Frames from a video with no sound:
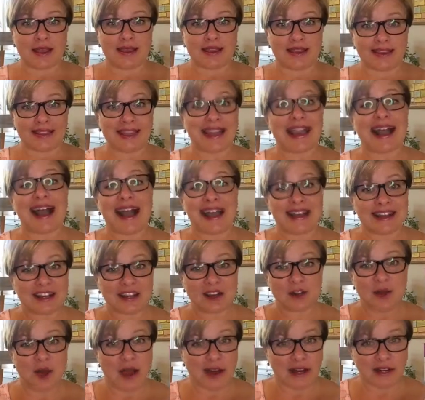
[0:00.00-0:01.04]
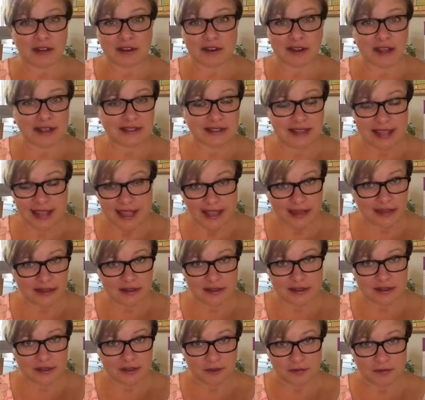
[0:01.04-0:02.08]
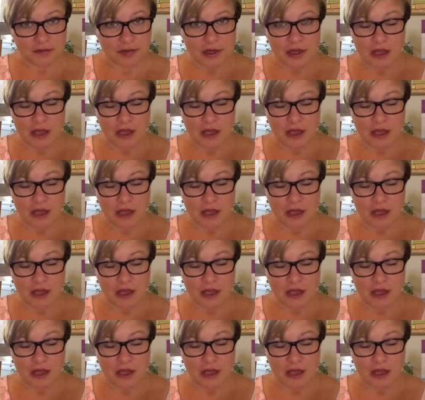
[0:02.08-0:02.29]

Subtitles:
Yeah, I know, autocorrect, I hate it too.